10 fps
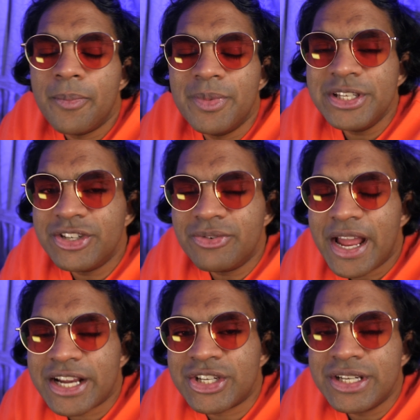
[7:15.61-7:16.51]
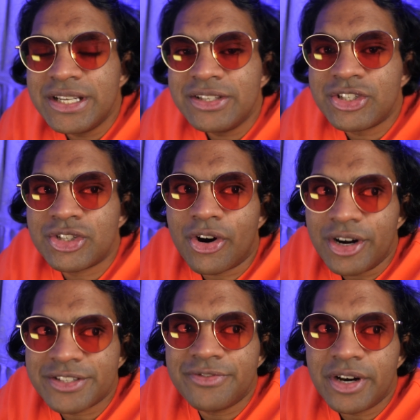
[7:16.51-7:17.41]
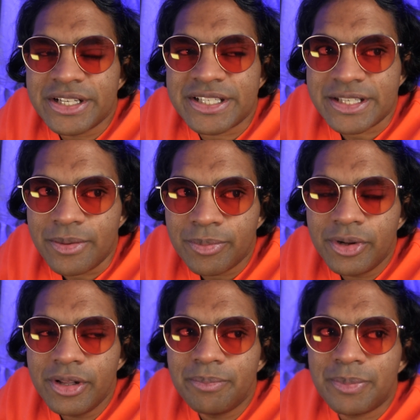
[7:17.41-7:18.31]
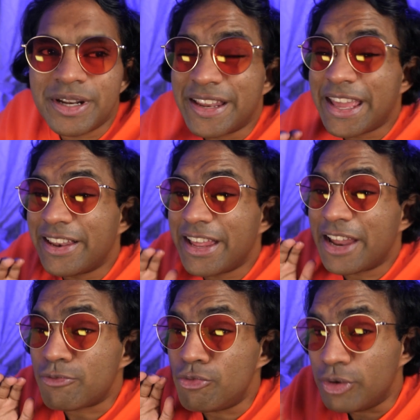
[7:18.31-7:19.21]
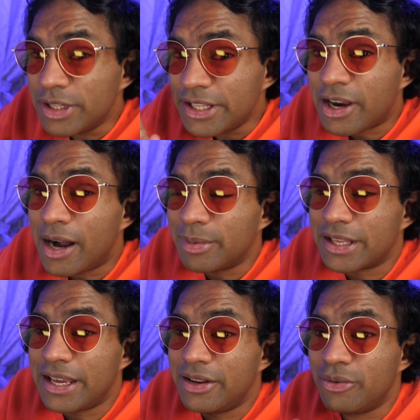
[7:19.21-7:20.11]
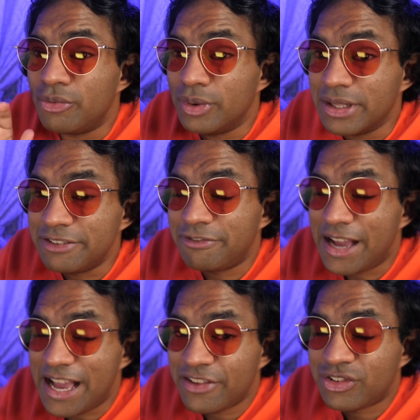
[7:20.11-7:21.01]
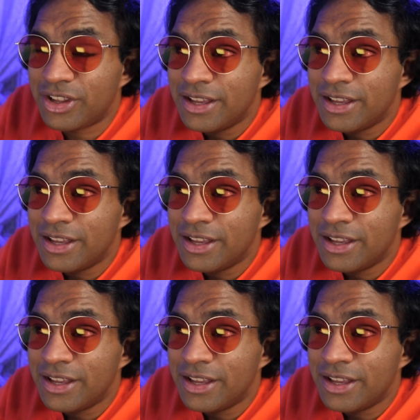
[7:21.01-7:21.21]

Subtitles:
Misdirection starts very simple, but it can get really complicated really fast.